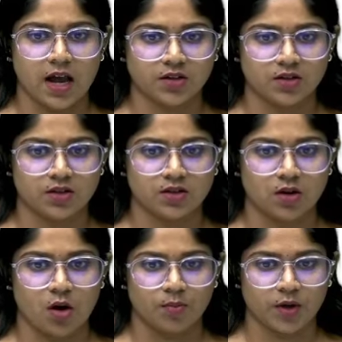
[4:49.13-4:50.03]
actions
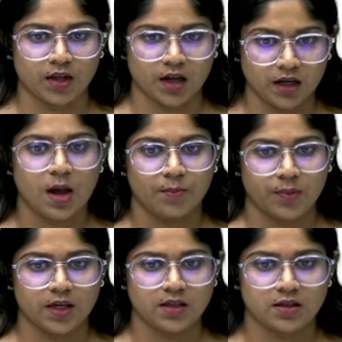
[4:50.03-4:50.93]
complicate
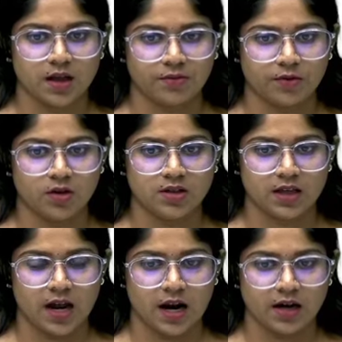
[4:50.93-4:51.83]
peace
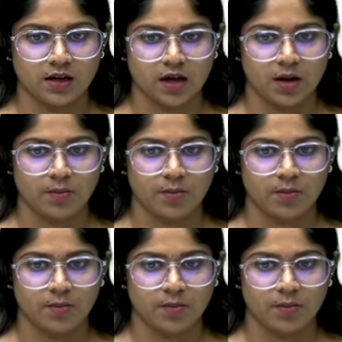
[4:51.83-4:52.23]
efforts and